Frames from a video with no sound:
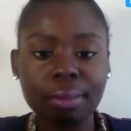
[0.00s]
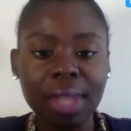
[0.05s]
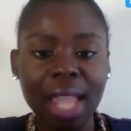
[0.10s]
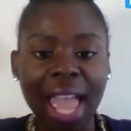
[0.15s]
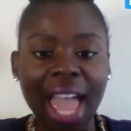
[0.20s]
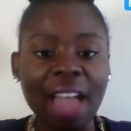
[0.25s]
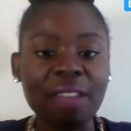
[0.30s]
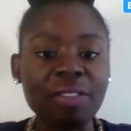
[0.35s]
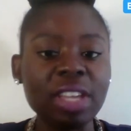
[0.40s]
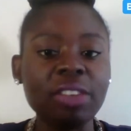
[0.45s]

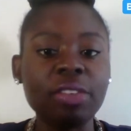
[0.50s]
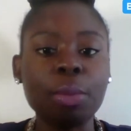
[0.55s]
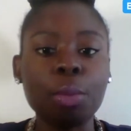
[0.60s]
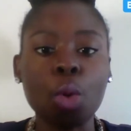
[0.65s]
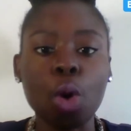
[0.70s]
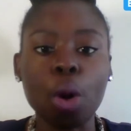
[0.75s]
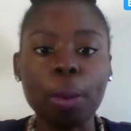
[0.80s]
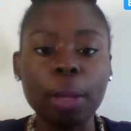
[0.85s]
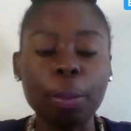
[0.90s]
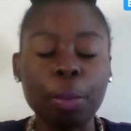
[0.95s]
have even
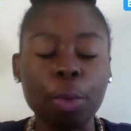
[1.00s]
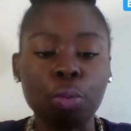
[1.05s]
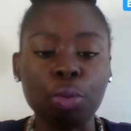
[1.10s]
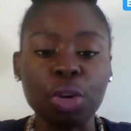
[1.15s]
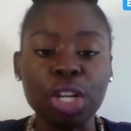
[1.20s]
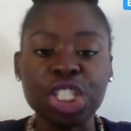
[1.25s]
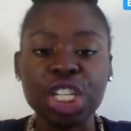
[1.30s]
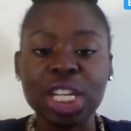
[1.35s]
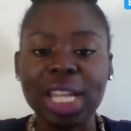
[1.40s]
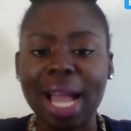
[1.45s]
more people
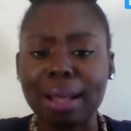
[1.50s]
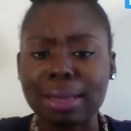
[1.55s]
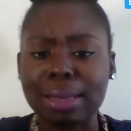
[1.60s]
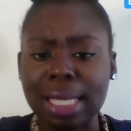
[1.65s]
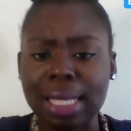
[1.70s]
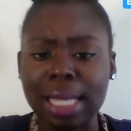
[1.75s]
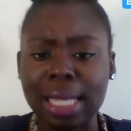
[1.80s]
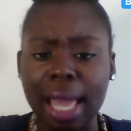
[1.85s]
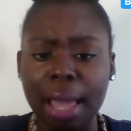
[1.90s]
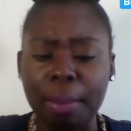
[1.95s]
reaching out
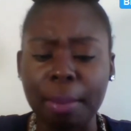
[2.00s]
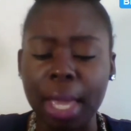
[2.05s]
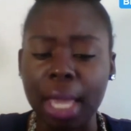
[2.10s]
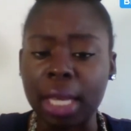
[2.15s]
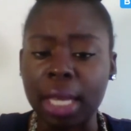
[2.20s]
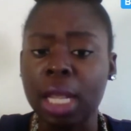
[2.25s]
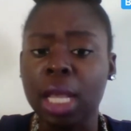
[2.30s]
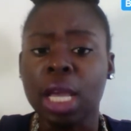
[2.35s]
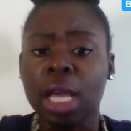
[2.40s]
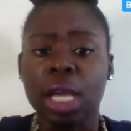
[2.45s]
to them
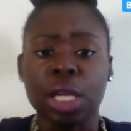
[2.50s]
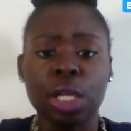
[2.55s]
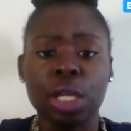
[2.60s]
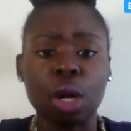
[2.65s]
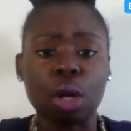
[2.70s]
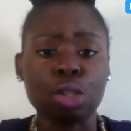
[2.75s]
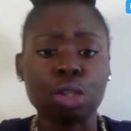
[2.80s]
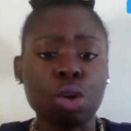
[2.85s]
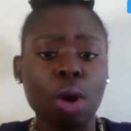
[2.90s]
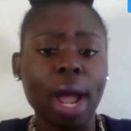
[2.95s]
and,
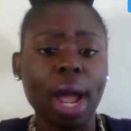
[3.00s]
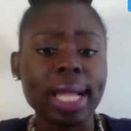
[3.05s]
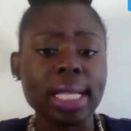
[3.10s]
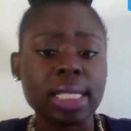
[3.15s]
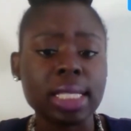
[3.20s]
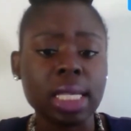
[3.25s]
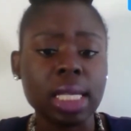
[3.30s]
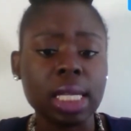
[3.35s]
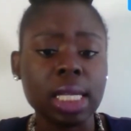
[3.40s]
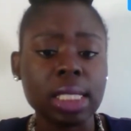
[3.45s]
trying
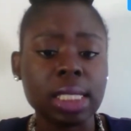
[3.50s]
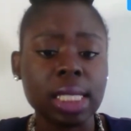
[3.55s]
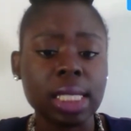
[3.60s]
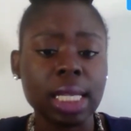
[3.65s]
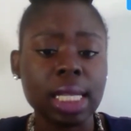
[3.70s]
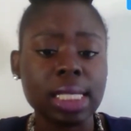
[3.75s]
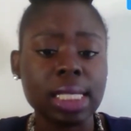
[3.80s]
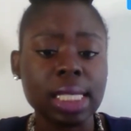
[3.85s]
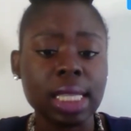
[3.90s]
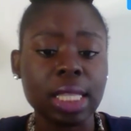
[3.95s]
to
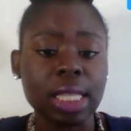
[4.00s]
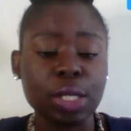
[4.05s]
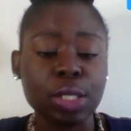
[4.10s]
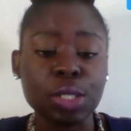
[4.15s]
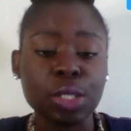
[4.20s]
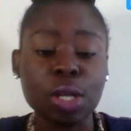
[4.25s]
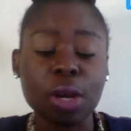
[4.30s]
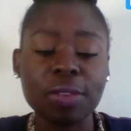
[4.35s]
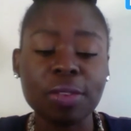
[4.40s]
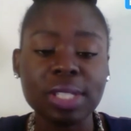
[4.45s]
solicit their
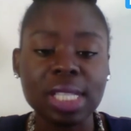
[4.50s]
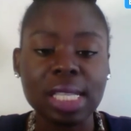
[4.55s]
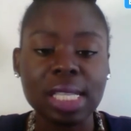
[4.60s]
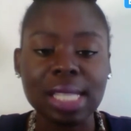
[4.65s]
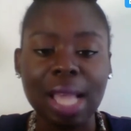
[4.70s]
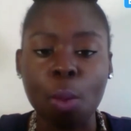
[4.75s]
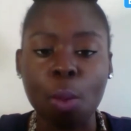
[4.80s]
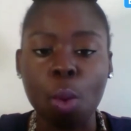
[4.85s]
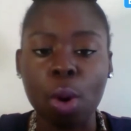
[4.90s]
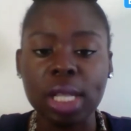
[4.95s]
services,
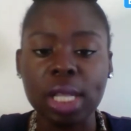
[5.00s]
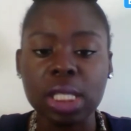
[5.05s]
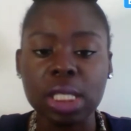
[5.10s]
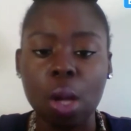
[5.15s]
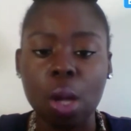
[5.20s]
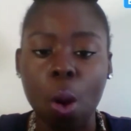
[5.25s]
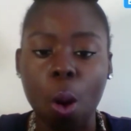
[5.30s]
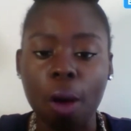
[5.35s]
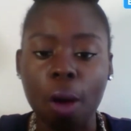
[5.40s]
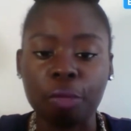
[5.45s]
I wanted
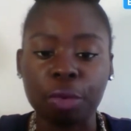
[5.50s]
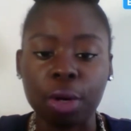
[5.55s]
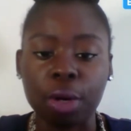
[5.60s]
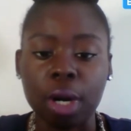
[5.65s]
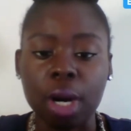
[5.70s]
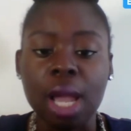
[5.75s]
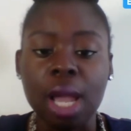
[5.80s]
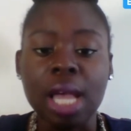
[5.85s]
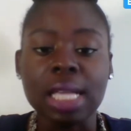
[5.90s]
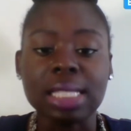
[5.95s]
to
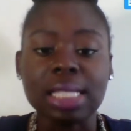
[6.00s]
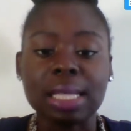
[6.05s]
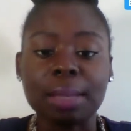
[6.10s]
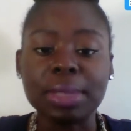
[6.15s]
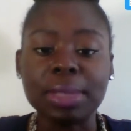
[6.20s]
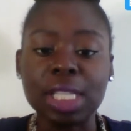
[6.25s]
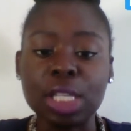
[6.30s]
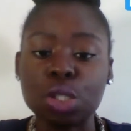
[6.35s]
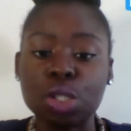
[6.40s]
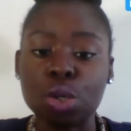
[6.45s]
offer
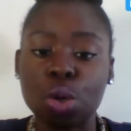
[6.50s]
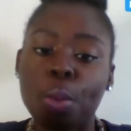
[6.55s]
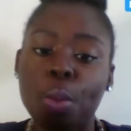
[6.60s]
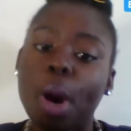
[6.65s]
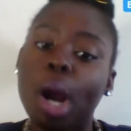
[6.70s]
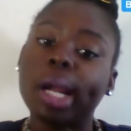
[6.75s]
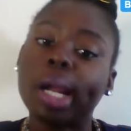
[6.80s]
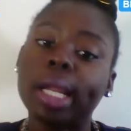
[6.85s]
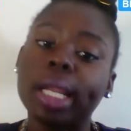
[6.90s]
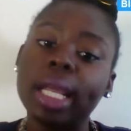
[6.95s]
some digital
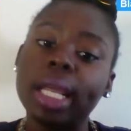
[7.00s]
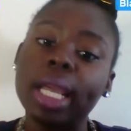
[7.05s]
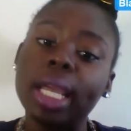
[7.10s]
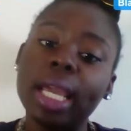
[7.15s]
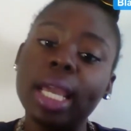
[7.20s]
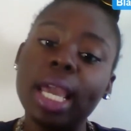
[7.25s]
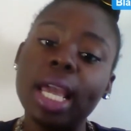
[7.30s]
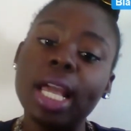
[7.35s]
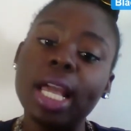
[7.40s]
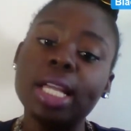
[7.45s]

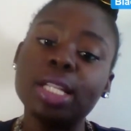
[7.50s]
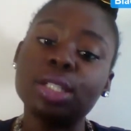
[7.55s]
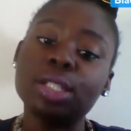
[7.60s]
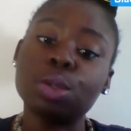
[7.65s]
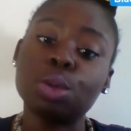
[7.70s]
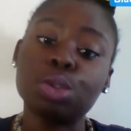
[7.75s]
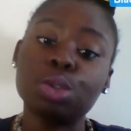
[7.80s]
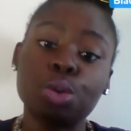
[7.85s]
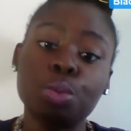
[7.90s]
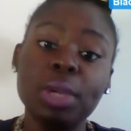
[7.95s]
marketing and
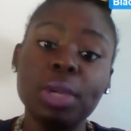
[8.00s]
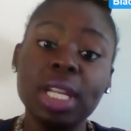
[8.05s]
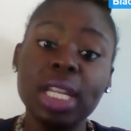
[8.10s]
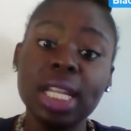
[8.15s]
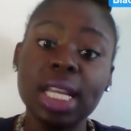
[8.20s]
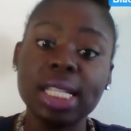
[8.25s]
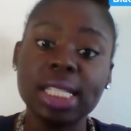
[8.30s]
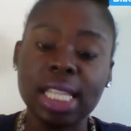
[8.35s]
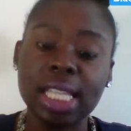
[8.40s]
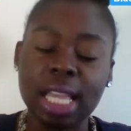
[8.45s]
social
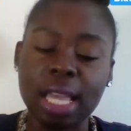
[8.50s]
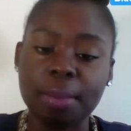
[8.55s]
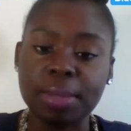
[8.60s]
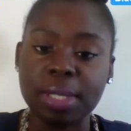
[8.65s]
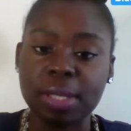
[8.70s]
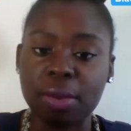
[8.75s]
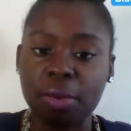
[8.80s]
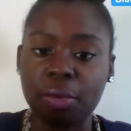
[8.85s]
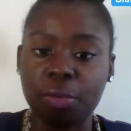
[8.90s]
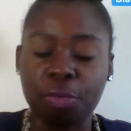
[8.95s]
media
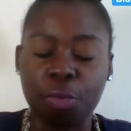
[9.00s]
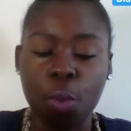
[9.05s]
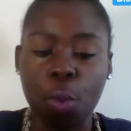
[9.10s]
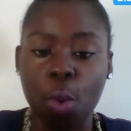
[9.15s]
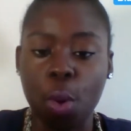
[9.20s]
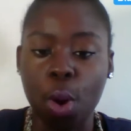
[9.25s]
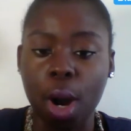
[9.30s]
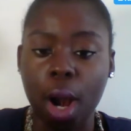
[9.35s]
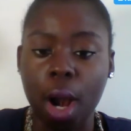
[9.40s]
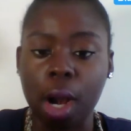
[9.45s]
tips
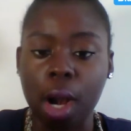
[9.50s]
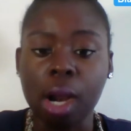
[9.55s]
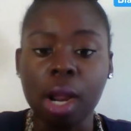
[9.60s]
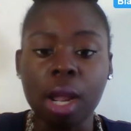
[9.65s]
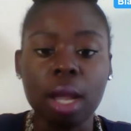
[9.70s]
for,